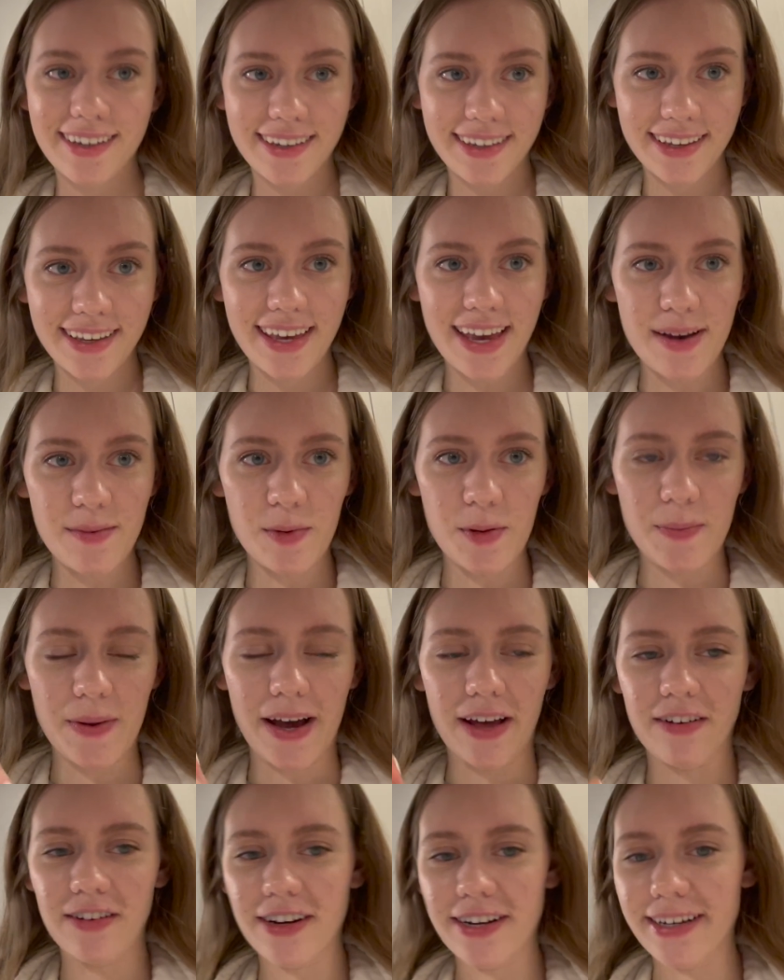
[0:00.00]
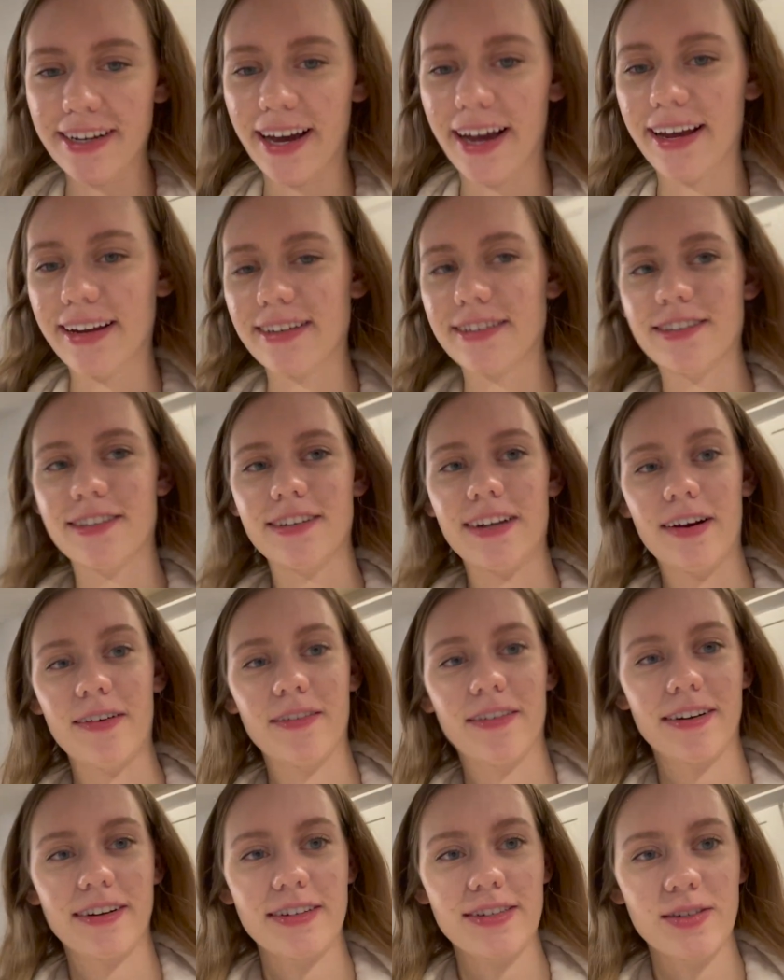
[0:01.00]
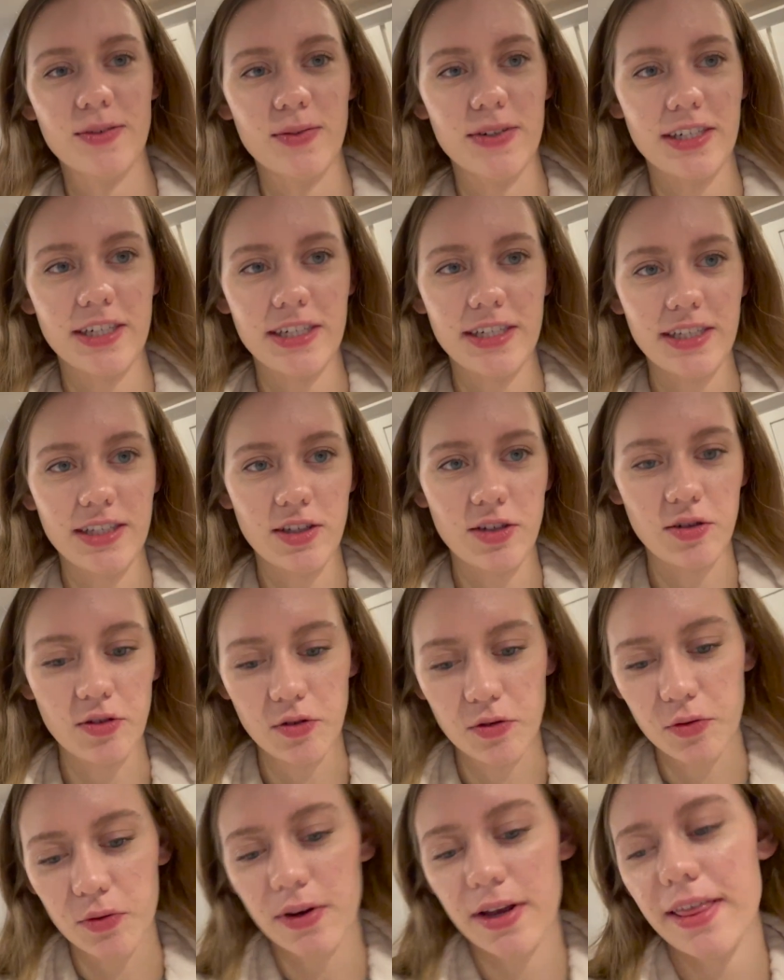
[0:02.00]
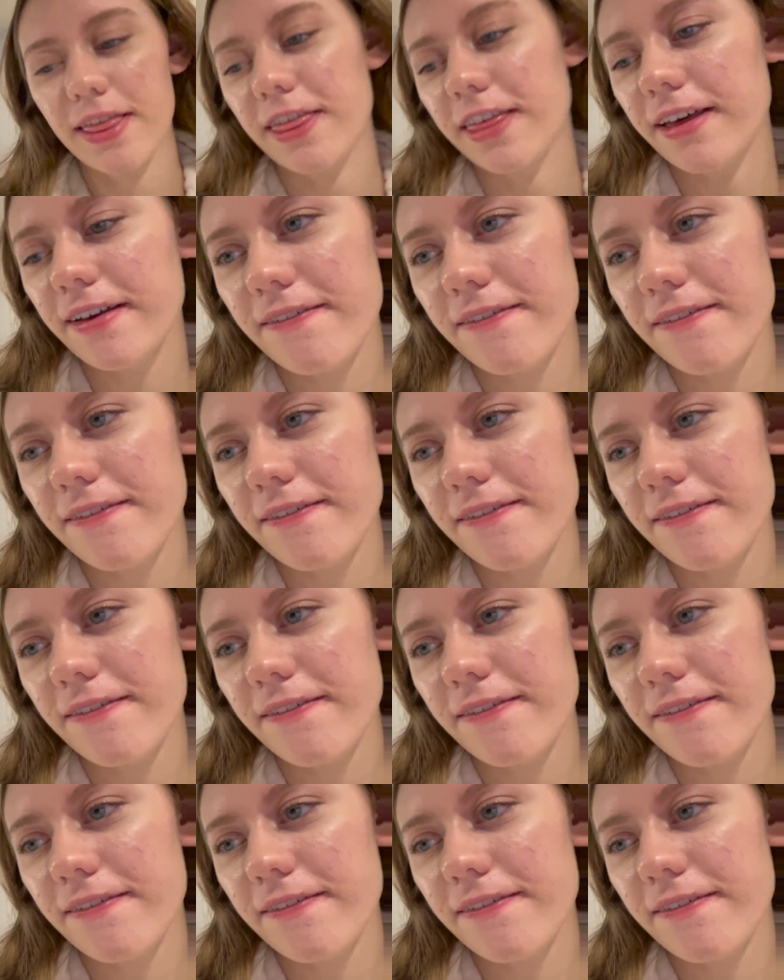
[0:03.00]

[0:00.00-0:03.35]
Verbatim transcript: Camera battery died, so now we're gonna switch it to the